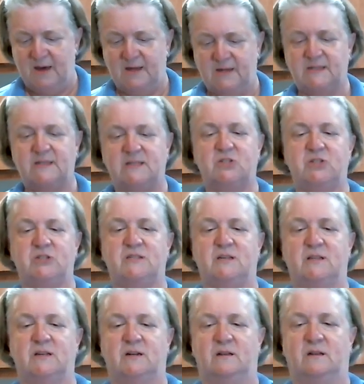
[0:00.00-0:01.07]
This is just a
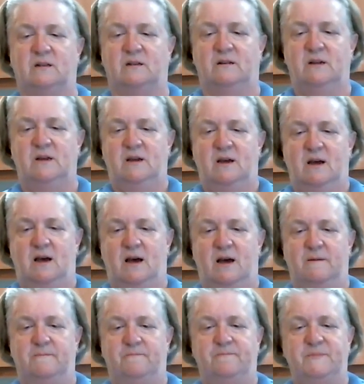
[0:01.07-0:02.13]
little
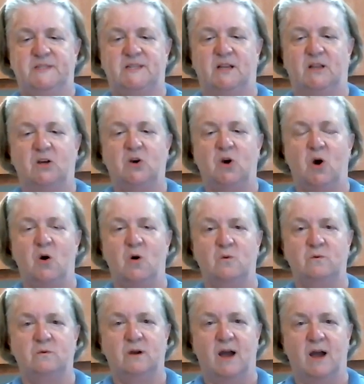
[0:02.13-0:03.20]

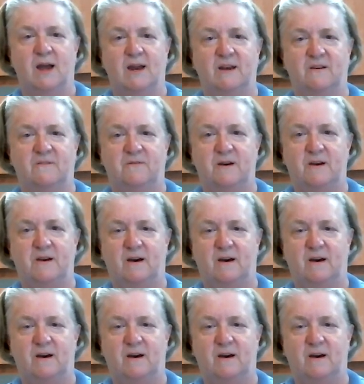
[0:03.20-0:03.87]
silicone kind of